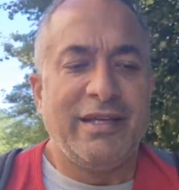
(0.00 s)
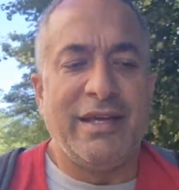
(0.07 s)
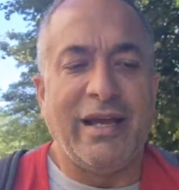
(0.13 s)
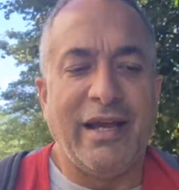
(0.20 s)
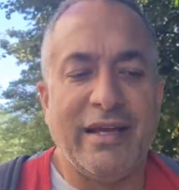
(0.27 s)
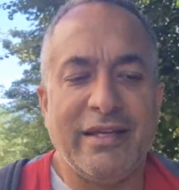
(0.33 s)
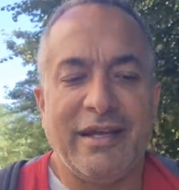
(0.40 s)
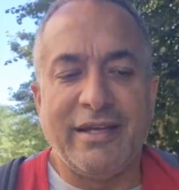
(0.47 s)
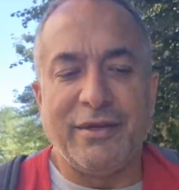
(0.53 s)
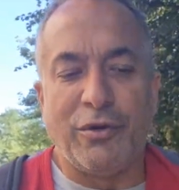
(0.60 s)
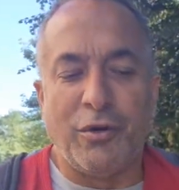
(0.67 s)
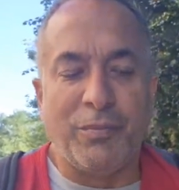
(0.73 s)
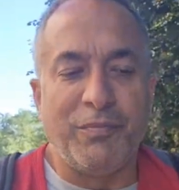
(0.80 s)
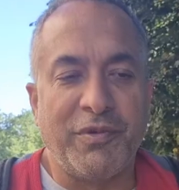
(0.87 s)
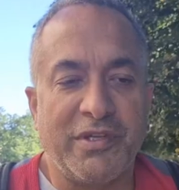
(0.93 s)
I
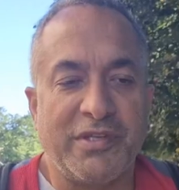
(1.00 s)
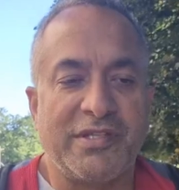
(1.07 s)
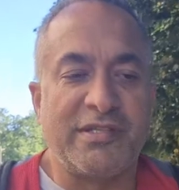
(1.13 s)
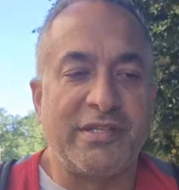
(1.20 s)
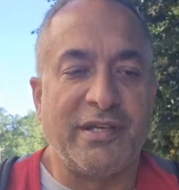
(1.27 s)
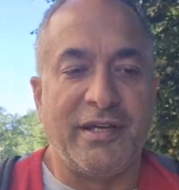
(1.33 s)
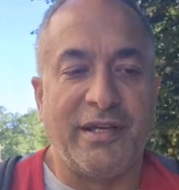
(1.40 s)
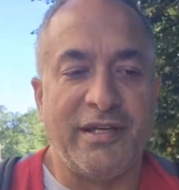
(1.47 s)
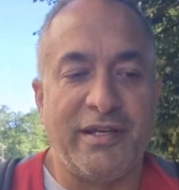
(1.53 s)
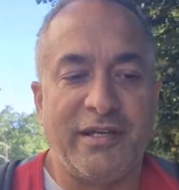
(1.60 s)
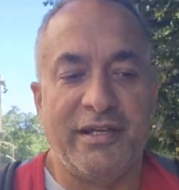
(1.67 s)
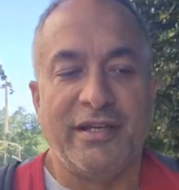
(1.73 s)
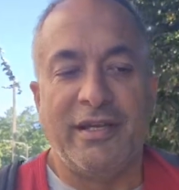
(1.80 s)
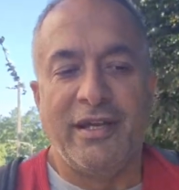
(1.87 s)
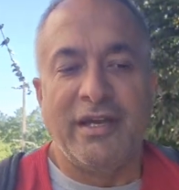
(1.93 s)
hope this, I
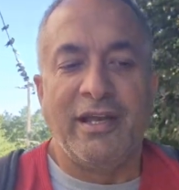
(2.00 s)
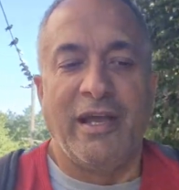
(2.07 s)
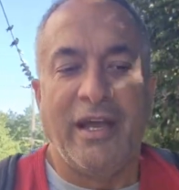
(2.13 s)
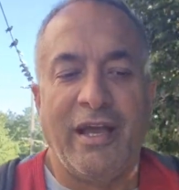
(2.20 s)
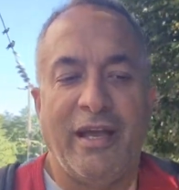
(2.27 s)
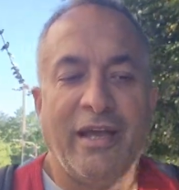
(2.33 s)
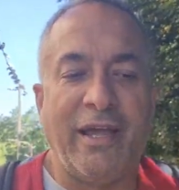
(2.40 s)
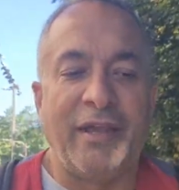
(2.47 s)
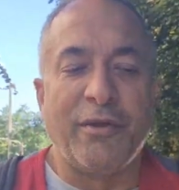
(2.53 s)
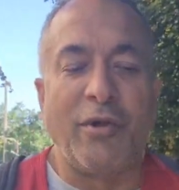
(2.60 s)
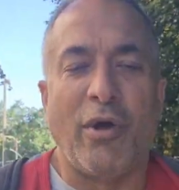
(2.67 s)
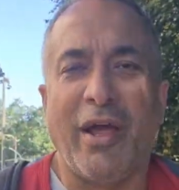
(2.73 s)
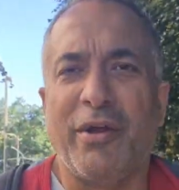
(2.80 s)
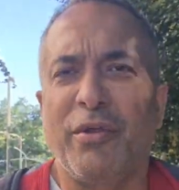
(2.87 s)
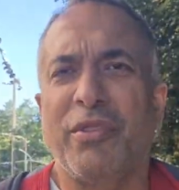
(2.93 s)
don't
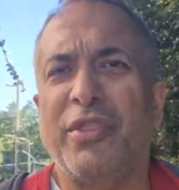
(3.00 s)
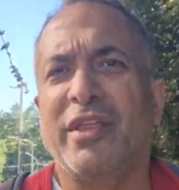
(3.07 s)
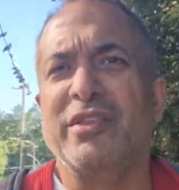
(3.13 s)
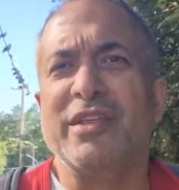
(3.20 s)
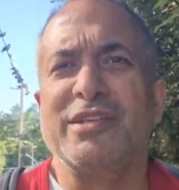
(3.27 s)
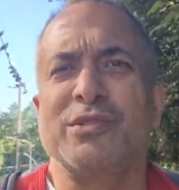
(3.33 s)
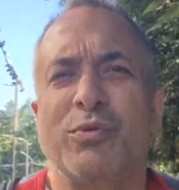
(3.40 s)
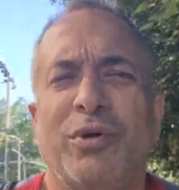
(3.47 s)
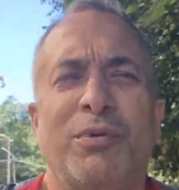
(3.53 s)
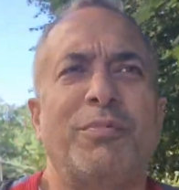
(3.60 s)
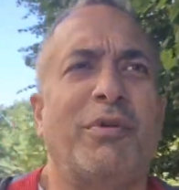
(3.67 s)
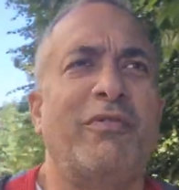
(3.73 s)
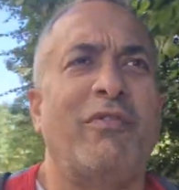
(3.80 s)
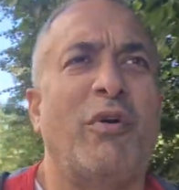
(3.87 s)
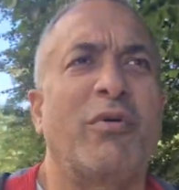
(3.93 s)
know, I don't think this will
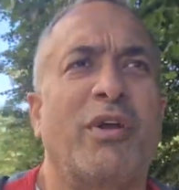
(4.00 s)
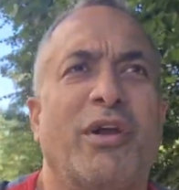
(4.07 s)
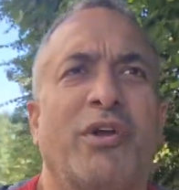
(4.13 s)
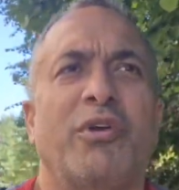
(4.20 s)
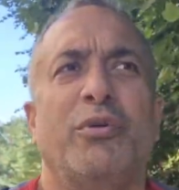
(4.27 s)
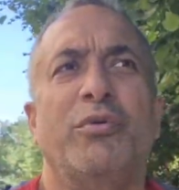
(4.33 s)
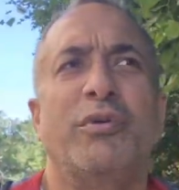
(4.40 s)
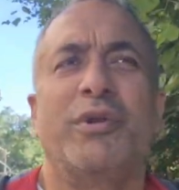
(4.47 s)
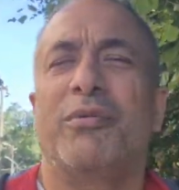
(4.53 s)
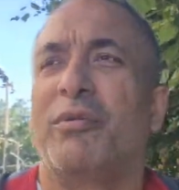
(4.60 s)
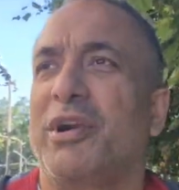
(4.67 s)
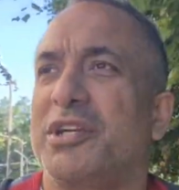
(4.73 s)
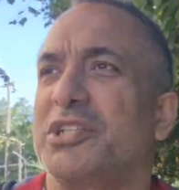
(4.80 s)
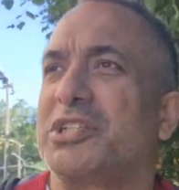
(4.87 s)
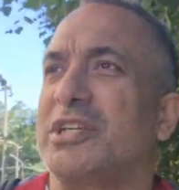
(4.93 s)
provoke a coup in
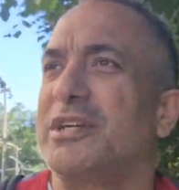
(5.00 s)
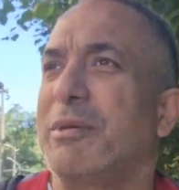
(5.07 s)
Russia.